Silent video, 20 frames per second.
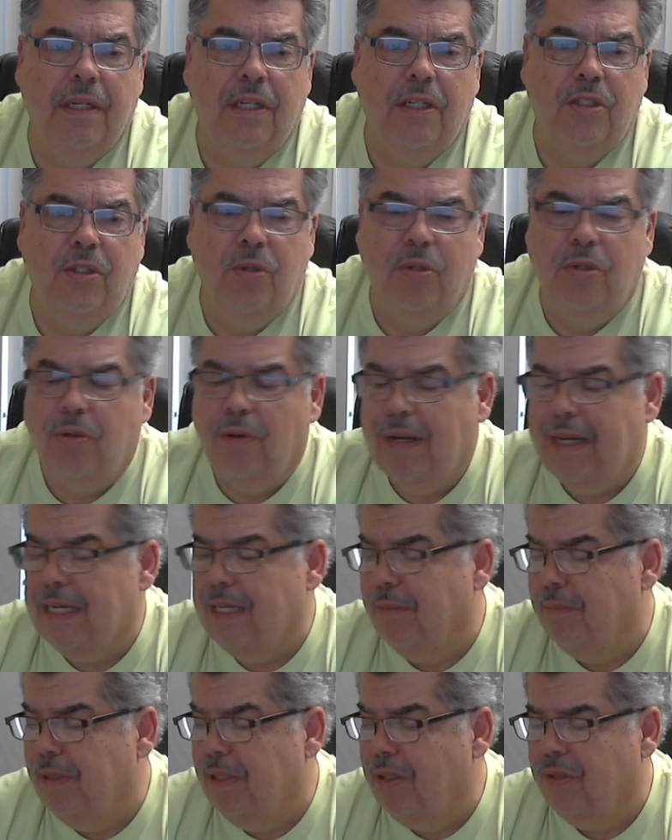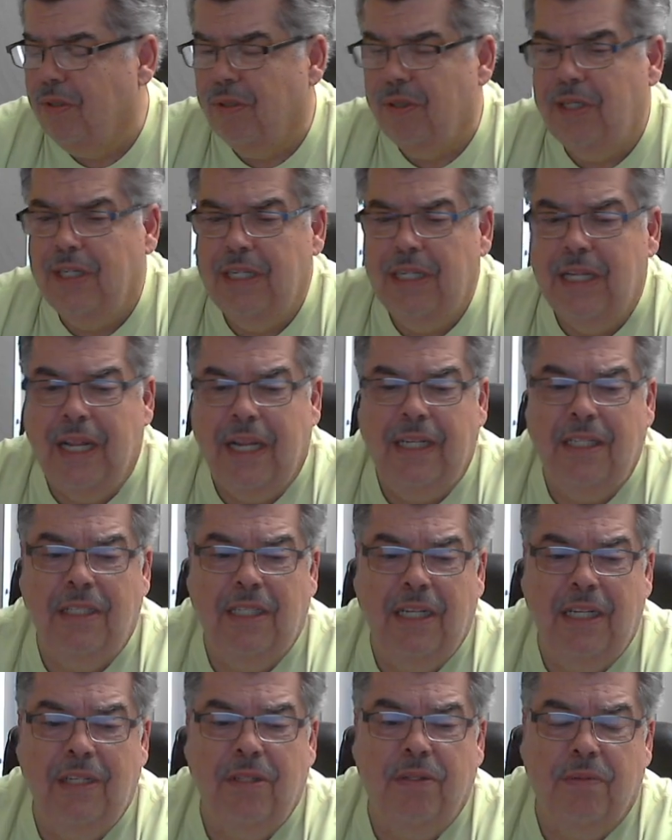Deuteronomy 30,
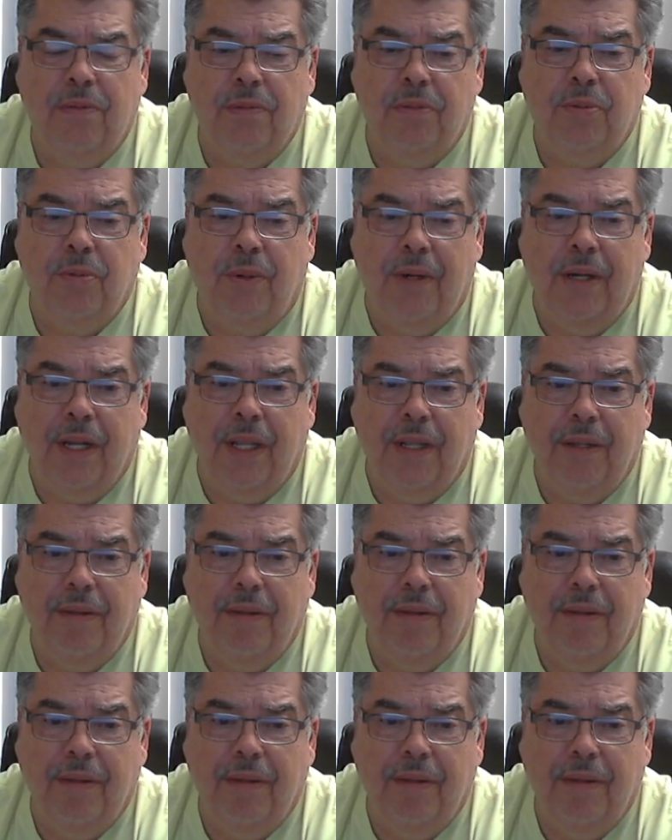19 through 20.